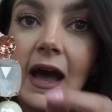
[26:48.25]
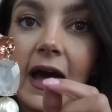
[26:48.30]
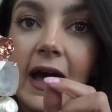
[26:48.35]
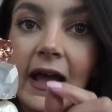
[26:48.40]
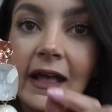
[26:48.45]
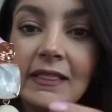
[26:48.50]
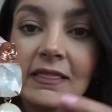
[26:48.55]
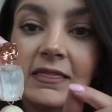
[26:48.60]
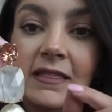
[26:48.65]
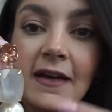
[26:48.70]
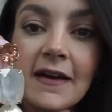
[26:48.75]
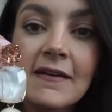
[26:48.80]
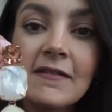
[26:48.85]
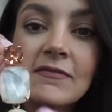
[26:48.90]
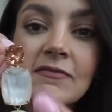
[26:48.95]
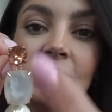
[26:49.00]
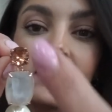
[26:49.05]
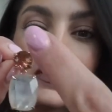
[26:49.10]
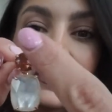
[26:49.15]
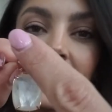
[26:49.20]
I
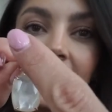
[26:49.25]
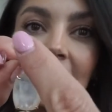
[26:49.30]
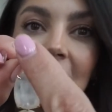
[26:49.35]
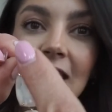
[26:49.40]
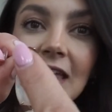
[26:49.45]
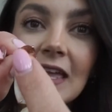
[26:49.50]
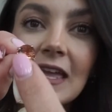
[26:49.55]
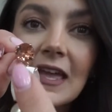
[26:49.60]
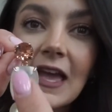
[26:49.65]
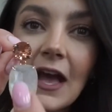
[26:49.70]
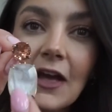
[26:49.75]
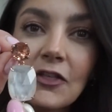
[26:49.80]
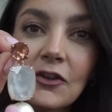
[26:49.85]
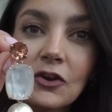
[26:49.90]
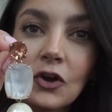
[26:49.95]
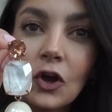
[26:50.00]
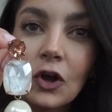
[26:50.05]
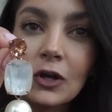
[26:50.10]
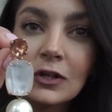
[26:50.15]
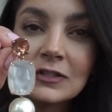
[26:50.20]
love like how
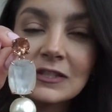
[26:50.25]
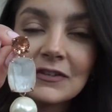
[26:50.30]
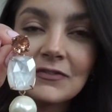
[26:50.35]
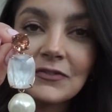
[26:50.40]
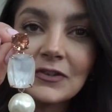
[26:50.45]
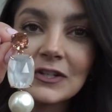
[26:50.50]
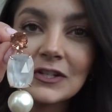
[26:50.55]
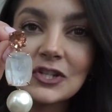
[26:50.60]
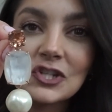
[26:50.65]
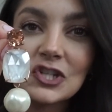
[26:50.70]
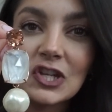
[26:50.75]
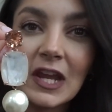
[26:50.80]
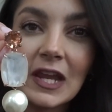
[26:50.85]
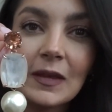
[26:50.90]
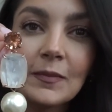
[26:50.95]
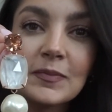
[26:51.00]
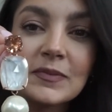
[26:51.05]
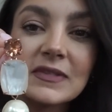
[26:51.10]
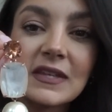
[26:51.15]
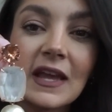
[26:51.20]
they're all different
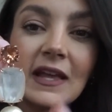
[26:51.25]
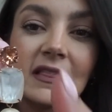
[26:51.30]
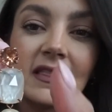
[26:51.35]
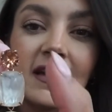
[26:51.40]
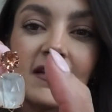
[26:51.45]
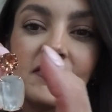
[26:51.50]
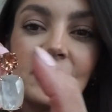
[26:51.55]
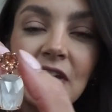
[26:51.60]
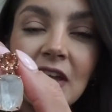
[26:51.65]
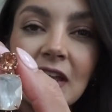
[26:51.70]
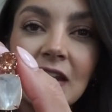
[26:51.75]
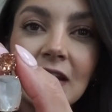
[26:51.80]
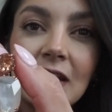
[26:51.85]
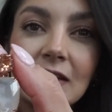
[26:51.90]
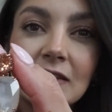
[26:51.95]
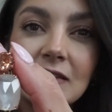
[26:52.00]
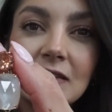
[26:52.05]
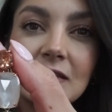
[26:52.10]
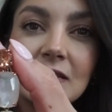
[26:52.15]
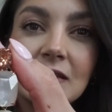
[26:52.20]
shapes. I love that
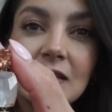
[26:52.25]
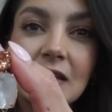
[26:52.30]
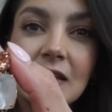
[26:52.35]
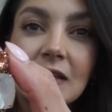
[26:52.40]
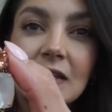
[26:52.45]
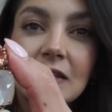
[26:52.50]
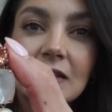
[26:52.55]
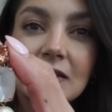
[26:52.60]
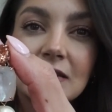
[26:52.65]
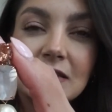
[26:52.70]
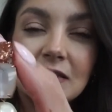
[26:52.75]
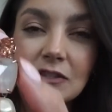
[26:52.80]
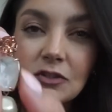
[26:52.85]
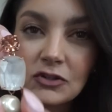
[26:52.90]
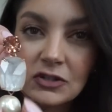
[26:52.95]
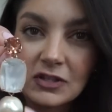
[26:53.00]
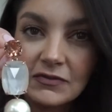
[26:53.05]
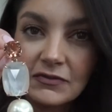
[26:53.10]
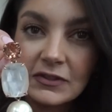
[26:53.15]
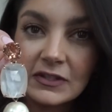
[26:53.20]
it's,
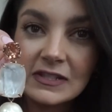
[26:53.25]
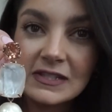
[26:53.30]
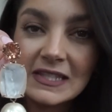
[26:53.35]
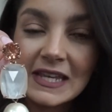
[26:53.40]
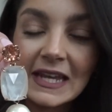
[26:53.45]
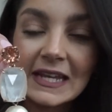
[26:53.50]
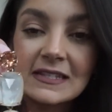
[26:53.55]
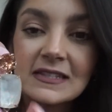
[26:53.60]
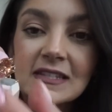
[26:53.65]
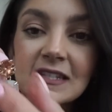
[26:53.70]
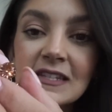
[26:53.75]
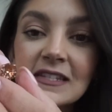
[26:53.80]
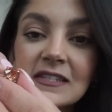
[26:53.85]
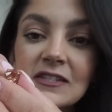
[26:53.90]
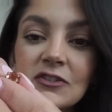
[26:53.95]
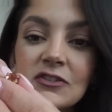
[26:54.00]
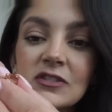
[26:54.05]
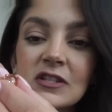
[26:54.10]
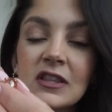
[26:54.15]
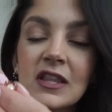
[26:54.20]
they're different sizes.
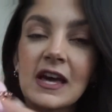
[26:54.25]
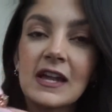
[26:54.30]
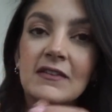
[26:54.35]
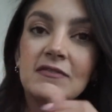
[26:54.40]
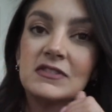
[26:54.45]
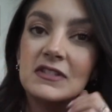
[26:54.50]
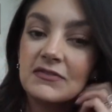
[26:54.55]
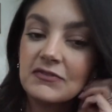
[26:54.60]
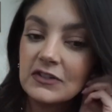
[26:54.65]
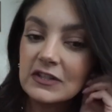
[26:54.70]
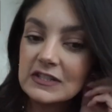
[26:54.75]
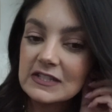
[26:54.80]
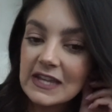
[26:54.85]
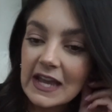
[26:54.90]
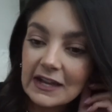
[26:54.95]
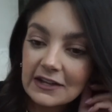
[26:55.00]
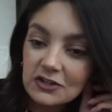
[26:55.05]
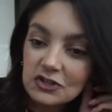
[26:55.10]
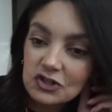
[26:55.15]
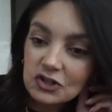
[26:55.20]
There's a lot of different
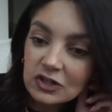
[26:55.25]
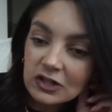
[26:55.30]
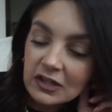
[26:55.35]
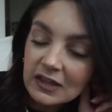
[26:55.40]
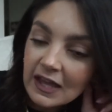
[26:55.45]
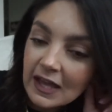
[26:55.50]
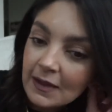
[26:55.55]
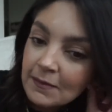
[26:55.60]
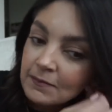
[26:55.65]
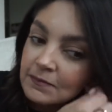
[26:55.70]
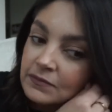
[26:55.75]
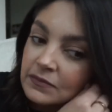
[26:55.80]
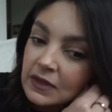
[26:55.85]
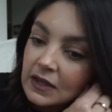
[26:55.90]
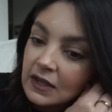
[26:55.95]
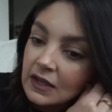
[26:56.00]
texture to them.